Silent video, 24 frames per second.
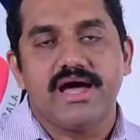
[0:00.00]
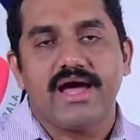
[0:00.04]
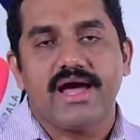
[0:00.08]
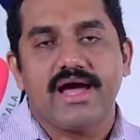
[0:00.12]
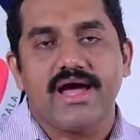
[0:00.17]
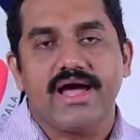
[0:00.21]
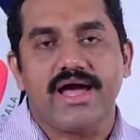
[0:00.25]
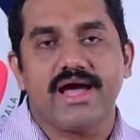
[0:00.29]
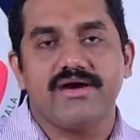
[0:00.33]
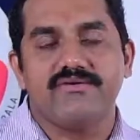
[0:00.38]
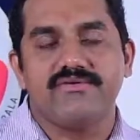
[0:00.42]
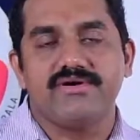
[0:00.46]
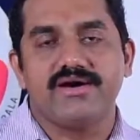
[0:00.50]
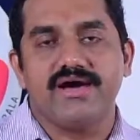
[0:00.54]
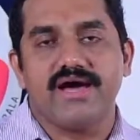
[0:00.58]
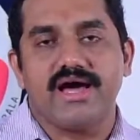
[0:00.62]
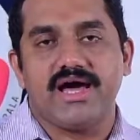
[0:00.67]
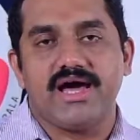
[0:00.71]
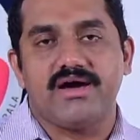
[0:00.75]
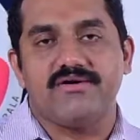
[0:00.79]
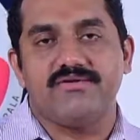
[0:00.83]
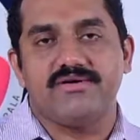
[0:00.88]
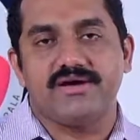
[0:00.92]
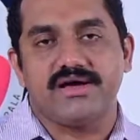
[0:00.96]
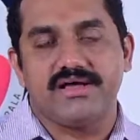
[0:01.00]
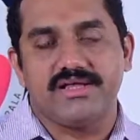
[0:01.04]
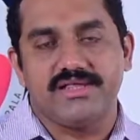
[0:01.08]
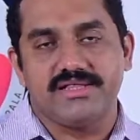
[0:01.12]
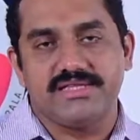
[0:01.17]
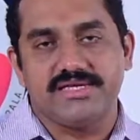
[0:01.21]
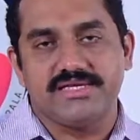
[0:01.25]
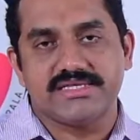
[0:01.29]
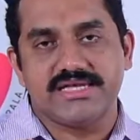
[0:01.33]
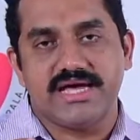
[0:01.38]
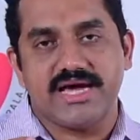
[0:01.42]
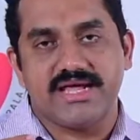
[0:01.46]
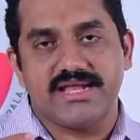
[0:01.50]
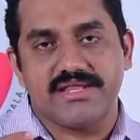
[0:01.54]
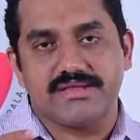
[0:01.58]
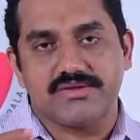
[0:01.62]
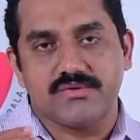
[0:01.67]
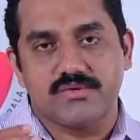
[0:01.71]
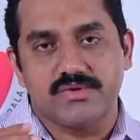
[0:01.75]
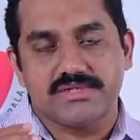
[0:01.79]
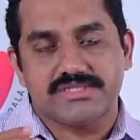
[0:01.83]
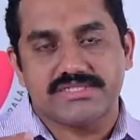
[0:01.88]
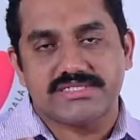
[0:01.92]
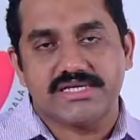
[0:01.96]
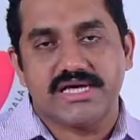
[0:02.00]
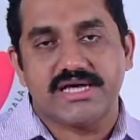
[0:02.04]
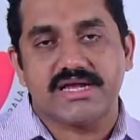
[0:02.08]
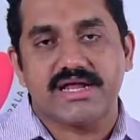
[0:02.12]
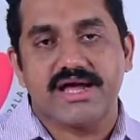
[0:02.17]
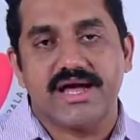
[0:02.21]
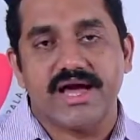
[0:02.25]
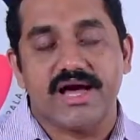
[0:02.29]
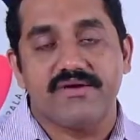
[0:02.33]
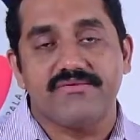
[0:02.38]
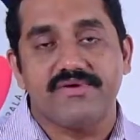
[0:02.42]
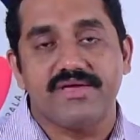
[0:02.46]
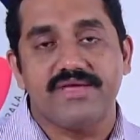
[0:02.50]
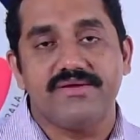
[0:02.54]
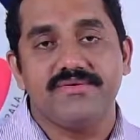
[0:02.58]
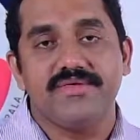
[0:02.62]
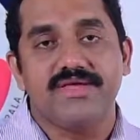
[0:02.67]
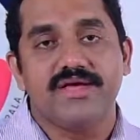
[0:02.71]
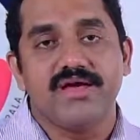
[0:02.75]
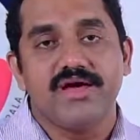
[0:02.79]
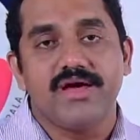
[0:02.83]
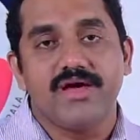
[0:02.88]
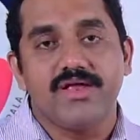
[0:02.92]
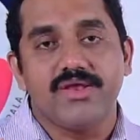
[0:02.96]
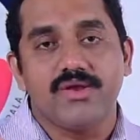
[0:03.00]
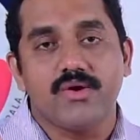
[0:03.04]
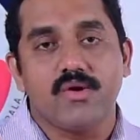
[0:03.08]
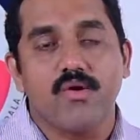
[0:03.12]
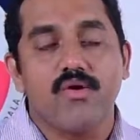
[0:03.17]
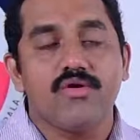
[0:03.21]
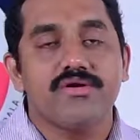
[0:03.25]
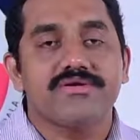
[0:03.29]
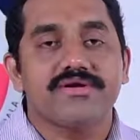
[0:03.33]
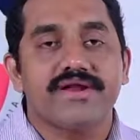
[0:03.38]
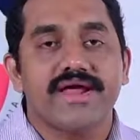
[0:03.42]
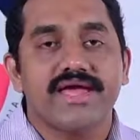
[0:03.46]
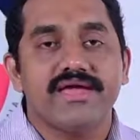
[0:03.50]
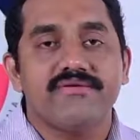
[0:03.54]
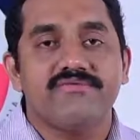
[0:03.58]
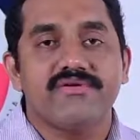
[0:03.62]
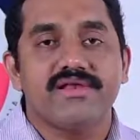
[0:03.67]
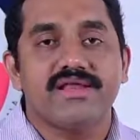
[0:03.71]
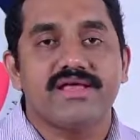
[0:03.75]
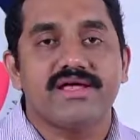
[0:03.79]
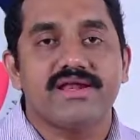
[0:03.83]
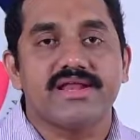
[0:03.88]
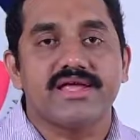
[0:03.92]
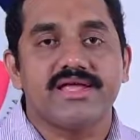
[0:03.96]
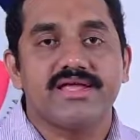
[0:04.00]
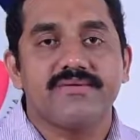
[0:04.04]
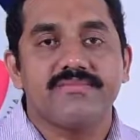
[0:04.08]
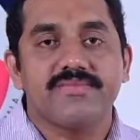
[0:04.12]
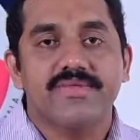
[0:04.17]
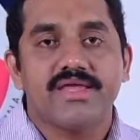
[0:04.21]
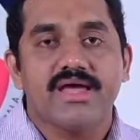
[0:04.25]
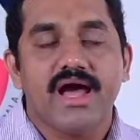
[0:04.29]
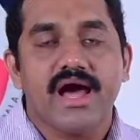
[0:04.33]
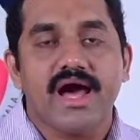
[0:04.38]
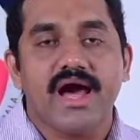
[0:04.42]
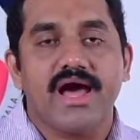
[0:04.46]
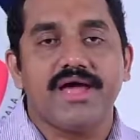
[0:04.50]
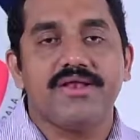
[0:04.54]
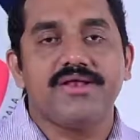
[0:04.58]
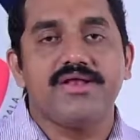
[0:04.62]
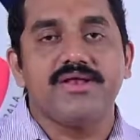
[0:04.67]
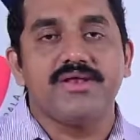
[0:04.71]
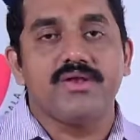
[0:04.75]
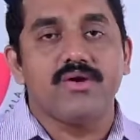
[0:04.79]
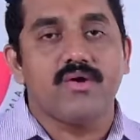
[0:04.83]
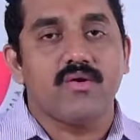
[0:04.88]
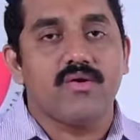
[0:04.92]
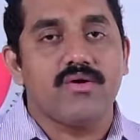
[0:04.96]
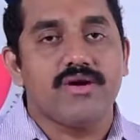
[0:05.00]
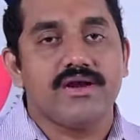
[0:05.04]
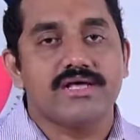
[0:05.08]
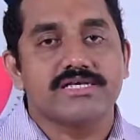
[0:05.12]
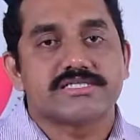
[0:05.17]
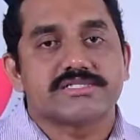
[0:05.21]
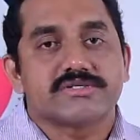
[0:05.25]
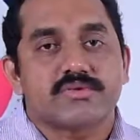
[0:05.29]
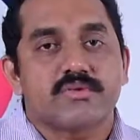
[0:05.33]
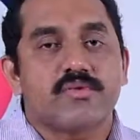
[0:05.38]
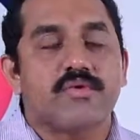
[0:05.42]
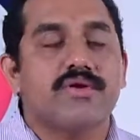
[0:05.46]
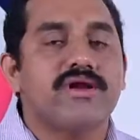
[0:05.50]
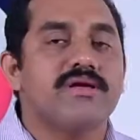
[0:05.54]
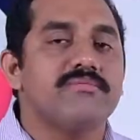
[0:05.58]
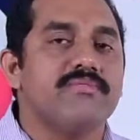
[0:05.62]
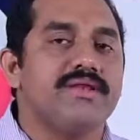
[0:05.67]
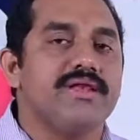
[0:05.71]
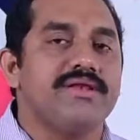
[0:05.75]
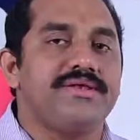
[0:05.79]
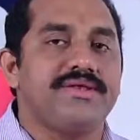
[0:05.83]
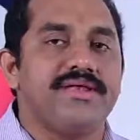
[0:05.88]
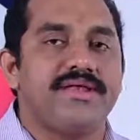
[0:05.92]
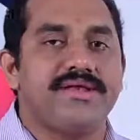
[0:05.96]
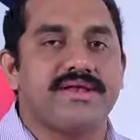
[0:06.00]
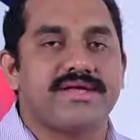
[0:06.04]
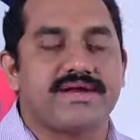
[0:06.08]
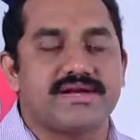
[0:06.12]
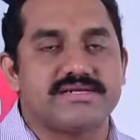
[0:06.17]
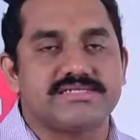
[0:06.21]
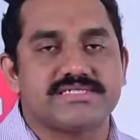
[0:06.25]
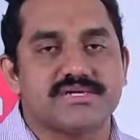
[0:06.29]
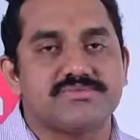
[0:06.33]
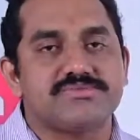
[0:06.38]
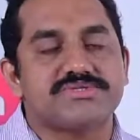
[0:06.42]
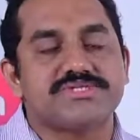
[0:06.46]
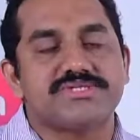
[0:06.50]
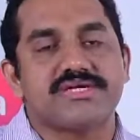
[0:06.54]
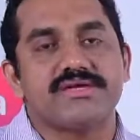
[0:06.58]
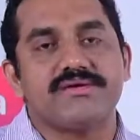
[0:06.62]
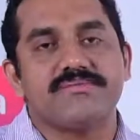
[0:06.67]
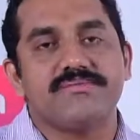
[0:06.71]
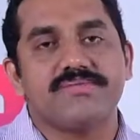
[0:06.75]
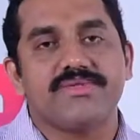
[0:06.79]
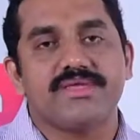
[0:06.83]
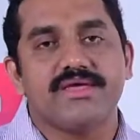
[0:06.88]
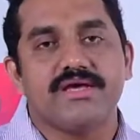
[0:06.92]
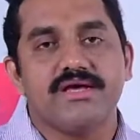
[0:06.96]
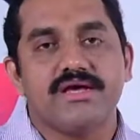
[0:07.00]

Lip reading: have these are goods are having non-rivalry and non-excludability in consumption.